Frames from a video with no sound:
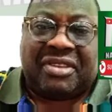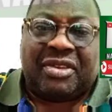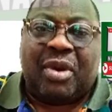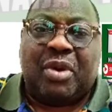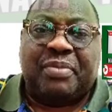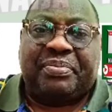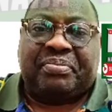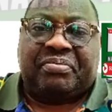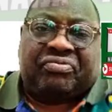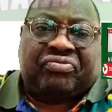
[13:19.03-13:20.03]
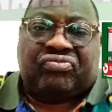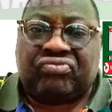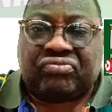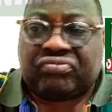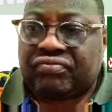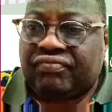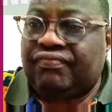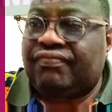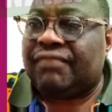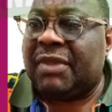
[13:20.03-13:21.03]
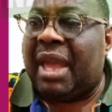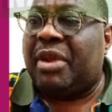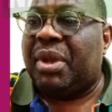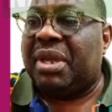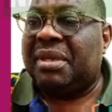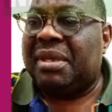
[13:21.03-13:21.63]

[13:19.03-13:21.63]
So, anyway,